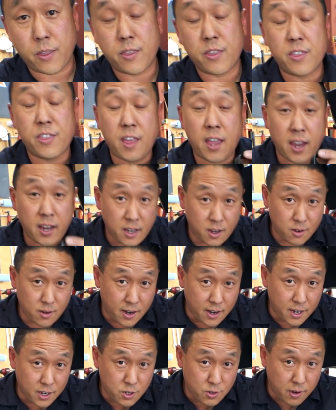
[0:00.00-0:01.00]
Thank you,
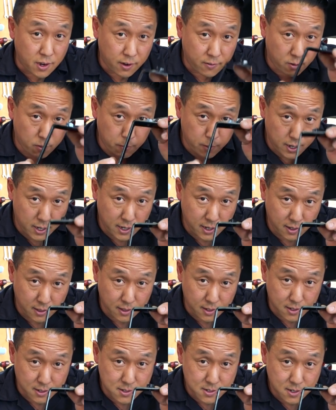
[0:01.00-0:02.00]
Dynatrac, for making
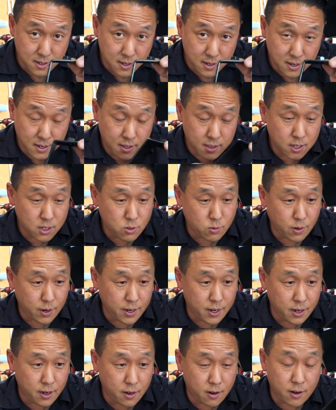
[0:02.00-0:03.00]
this. This
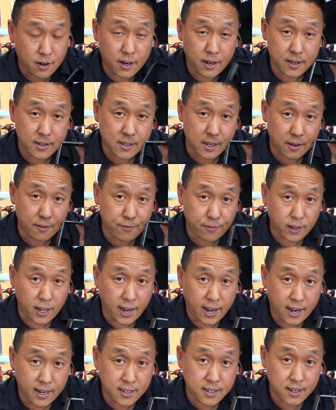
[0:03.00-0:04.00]
right here is a
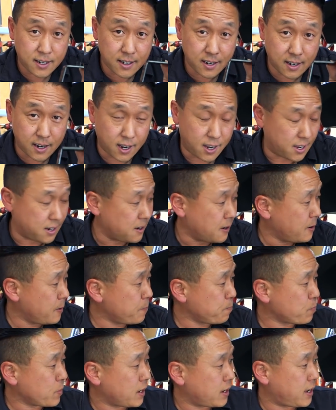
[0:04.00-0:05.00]
flagged nut.
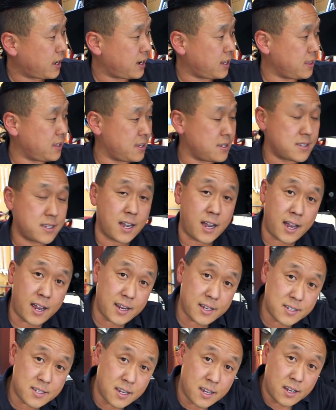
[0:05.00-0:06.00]
Getting these
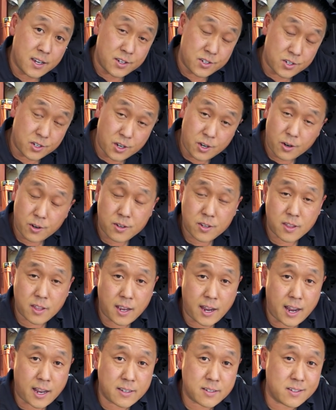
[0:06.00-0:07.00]
guys secured to
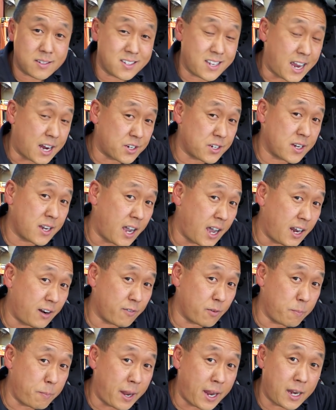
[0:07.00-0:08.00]
the axle is actually kind
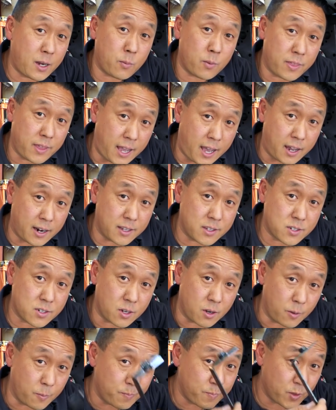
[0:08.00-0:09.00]
of a pain without it,
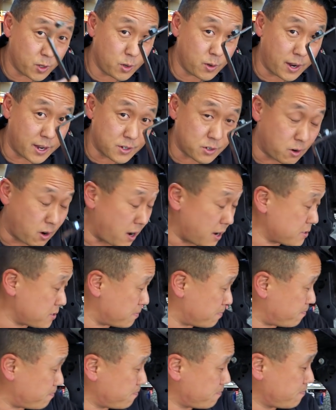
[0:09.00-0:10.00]
so you guys are
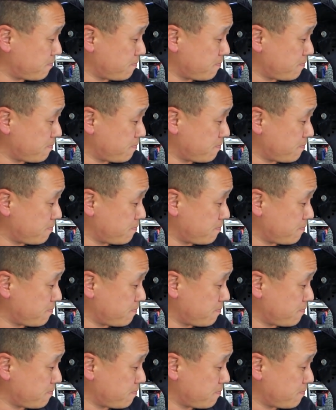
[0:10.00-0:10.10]
awesome.